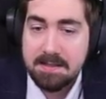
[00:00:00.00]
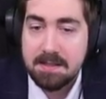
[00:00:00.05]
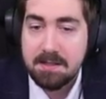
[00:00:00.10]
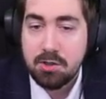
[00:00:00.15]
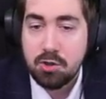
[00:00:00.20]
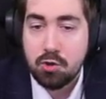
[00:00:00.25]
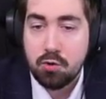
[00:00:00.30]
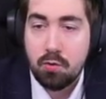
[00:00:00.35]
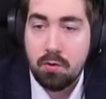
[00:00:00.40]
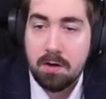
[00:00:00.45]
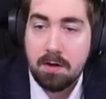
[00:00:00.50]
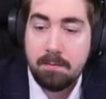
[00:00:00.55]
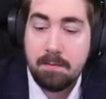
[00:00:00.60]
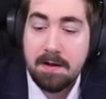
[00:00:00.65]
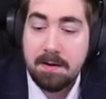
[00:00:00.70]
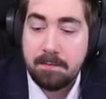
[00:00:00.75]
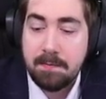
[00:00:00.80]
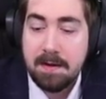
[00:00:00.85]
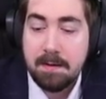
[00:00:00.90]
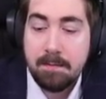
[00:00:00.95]
shore
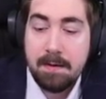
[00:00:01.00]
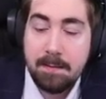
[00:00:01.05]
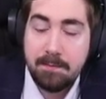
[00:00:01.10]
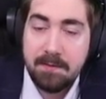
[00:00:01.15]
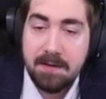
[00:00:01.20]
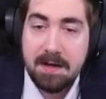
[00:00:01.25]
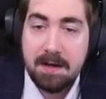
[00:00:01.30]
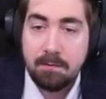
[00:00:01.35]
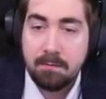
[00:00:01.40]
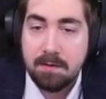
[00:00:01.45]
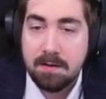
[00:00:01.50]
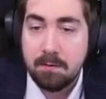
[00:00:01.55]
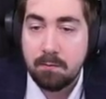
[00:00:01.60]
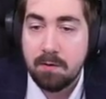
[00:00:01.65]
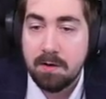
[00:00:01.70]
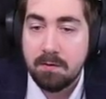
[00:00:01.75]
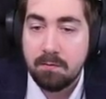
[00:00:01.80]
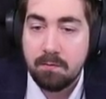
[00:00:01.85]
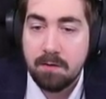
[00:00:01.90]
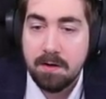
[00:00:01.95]
might be a map that I really
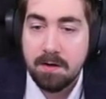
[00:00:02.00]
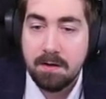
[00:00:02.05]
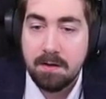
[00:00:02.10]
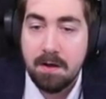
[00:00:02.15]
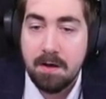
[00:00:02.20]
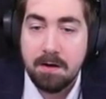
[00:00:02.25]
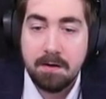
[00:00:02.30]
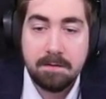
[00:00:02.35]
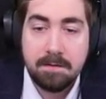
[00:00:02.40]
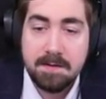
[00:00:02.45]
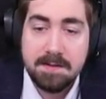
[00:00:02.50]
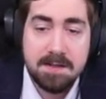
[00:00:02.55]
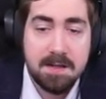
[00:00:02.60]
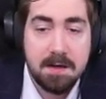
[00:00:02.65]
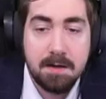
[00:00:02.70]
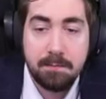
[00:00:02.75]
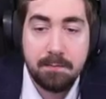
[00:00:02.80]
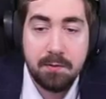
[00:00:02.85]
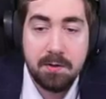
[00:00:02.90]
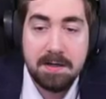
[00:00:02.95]
want to run a lot of. It's got
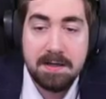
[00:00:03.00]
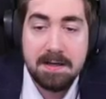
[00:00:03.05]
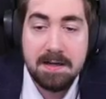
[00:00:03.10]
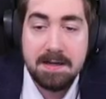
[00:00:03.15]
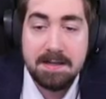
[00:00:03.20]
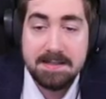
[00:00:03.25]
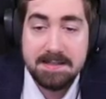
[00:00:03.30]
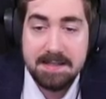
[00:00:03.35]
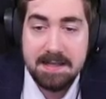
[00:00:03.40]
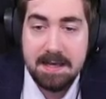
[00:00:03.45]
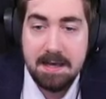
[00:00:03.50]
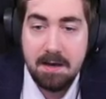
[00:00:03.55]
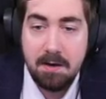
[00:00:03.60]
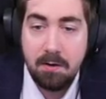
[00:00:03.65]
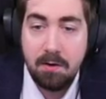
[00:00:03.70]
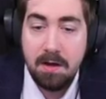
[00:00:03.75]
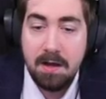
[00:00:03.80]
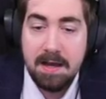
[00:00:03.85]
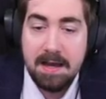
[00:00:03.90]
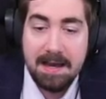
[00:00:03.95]
a pretty nice
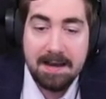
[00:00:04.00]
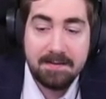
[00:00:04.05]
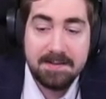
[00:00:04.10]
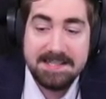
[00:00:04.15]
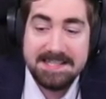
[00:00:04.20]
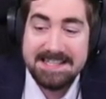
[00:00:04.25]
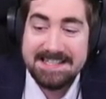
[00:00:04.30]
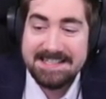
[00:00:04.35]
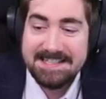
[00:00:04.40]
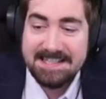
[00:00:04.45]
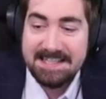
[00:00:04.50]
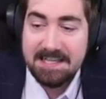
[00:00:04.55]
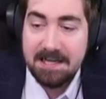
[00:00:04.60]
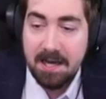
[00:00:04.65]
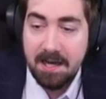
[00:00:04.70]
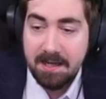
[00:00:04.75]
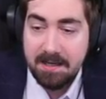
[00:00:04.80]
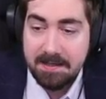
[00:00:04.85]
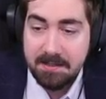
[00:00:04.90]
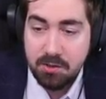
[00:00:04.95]
layout. I have
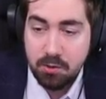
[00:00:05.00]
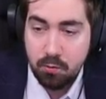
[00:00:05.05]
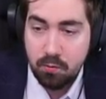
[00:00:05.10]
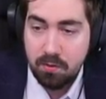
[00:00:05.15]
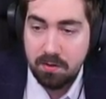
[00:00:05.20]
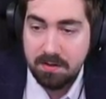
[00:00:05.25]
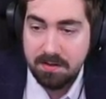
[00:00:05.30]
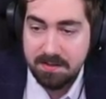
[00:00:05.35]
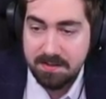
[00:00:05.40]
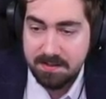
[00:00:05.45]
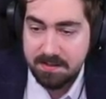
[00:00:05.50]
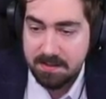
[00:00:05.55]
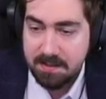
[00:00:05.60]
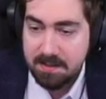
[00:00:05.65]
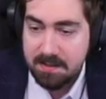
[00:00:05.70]
69 shores.